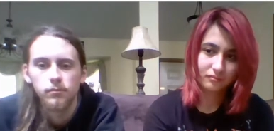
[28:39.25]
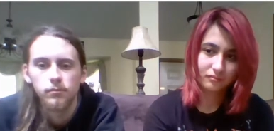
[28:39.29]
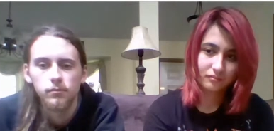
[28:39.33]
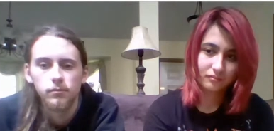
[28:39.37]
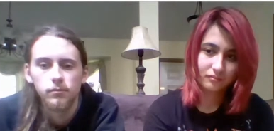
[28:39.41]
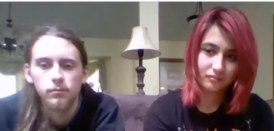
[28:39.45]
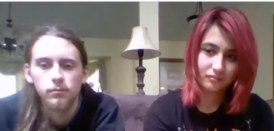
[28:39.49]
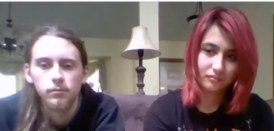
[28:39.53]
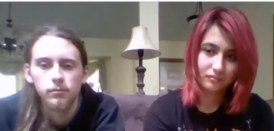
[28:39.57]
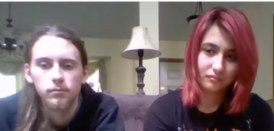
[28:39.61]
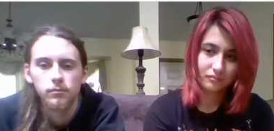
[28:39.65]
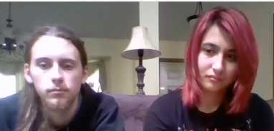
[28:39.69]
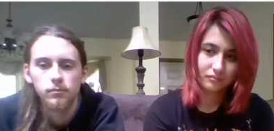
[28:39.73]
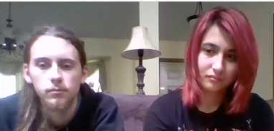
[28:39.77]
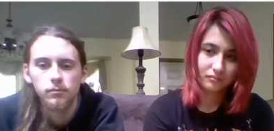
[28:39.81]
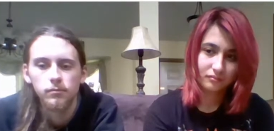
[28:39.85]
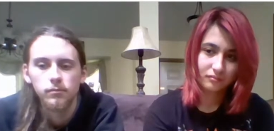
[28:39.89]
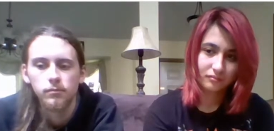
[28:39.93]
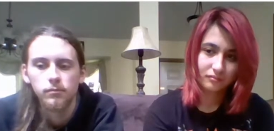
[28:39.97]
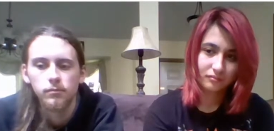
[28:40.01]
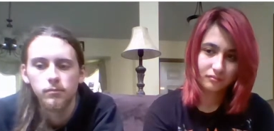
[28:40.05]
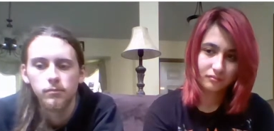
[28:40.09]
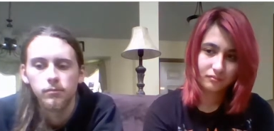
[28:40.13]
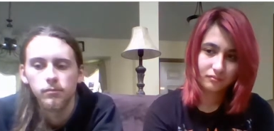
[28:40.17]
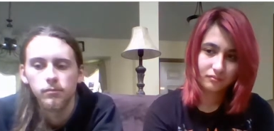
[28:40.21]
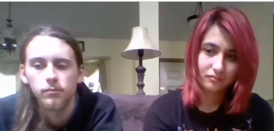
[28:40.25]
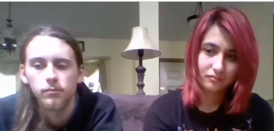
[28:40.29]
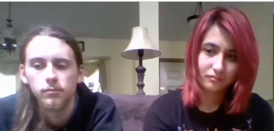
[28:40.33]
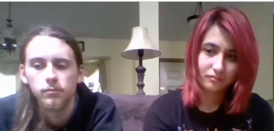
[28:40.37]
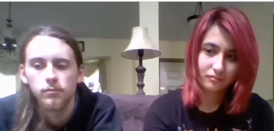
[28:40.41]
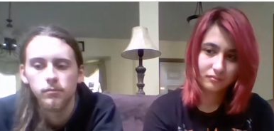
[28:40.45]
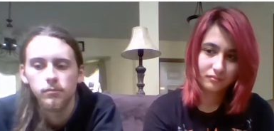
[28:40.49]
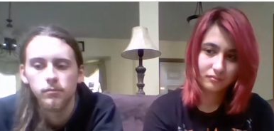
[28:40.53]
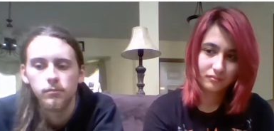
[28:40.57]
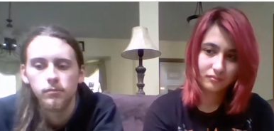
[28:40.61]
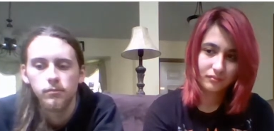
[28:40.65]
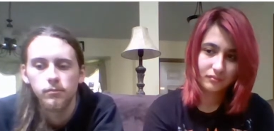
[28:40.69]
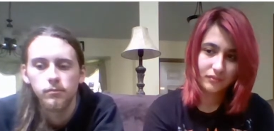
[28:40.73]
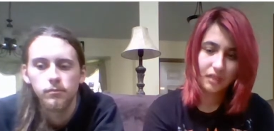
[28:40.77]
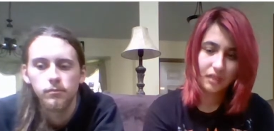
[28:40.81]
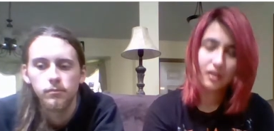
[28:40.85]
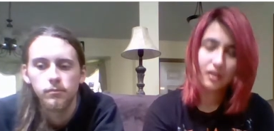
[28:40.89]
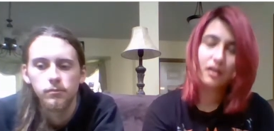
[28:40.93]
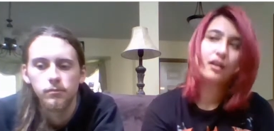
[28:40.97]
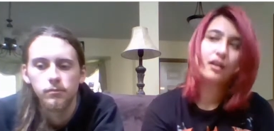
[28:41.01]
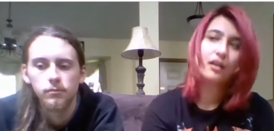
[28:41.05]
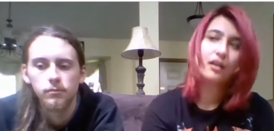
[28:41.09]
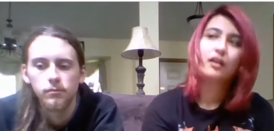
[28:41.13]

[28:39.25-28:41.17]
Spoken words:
Nobody speaks.